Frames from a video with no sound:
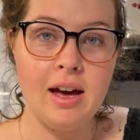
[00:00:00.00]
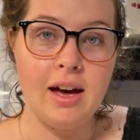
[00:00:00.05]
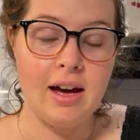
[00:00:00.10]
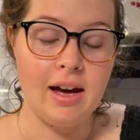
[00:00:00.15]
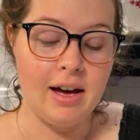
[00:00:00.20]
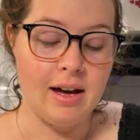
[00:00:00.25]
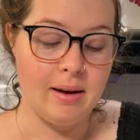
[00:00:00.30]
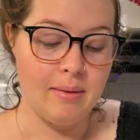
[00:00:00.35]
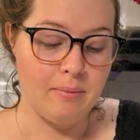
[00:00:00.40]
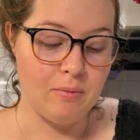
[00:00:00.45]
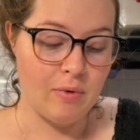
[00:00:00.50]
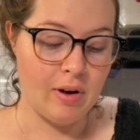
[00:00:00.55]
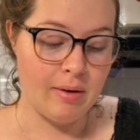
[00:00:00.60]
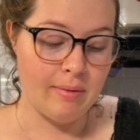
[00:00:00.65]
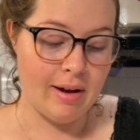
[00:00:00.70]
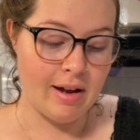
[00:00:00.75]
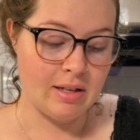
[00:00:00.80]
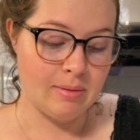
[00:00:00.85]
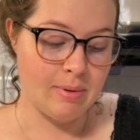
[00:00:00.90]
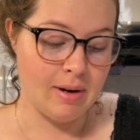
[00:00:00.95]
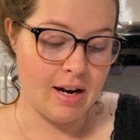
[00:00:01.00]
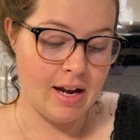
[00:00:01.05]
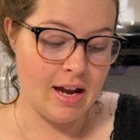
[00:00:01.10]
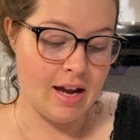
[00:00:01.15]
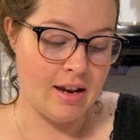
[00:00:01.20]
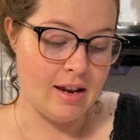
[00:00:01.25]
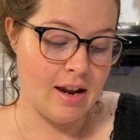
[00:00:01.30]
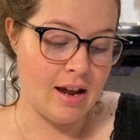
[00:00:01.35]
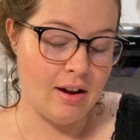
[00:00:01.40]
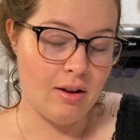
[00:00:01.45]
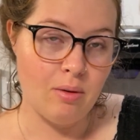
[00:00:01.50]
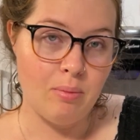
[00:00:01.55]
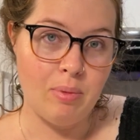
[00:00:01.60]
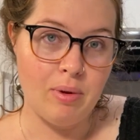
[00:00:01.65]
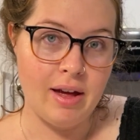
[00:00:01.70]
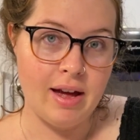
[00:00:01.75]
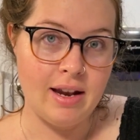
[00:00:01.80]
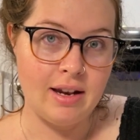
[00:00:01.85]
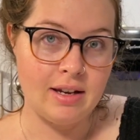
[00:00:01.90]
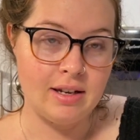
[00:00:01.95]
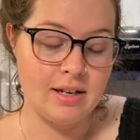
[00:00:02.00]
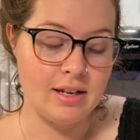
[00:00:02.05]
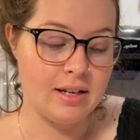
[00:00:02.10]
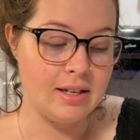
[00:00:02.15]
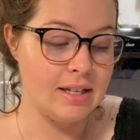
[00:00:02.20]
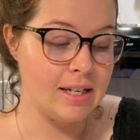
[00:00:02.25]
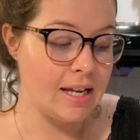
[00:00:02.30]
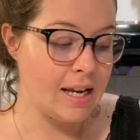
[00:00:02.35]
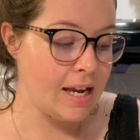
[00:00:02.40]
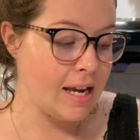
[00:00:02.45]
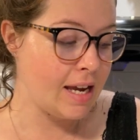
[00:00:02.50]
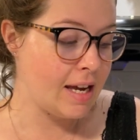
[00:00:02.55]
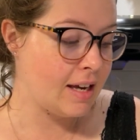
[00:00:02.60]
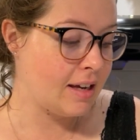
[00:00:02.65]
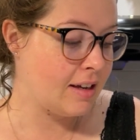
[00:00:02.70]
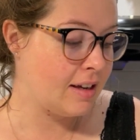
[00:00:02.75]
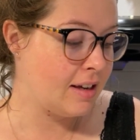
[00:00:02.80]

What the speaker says: red raspberry and nettle blend tea.